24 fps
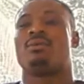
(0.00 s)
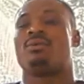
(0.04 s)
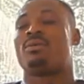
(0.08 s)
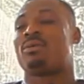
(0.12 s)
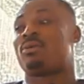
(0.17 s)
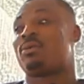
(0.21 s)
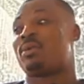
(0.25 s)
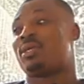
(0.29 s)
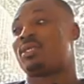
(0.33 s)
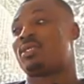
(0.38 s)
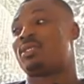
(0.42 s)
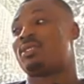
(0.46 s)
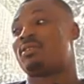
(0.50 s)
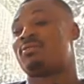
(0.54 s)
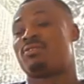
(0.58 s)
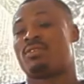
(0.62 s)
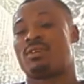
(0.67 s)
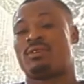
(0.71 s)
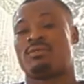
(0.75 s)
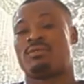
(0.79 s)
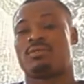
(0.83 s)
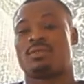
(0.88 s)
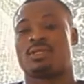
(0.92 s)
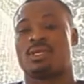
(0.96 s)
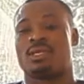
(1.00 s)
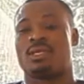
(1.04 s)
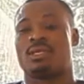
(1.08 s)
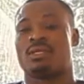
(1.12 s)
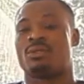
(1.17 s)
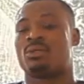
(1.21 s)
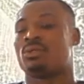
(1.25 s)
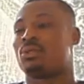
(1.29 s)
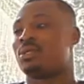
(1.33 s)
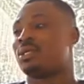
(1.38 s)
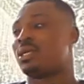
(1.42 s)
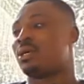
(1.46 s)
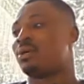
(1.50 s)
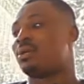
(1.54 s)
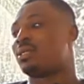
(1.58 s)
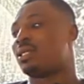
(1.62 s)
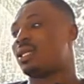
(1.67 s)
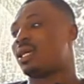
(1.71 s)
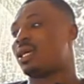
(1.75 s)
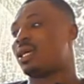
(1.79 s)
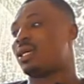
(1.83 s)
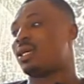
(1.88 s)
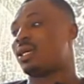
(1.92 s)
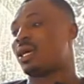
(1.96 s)
requesting for it, and the soldier
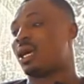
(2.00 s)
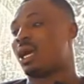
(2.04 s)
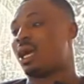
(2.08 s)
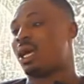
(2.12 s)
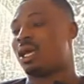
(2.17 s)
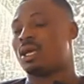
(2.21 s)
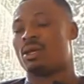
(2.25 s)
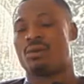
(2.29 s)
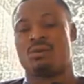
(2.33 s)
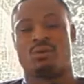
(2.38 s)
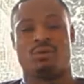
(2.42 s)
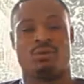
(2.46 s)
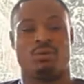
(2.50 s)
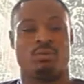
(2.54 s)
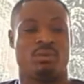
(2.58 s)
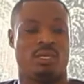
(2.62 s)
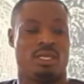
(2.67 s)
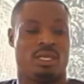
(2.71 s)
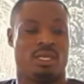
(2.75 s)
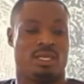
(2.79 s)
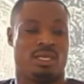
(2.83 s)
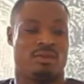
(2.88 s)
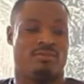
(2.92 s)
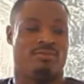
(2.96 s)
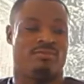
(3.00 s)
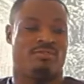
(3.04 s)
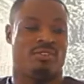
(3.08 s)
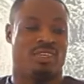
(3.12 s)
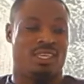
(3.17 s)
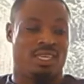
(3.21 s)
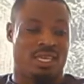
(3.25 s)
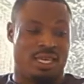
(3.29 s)
was like, Obi de me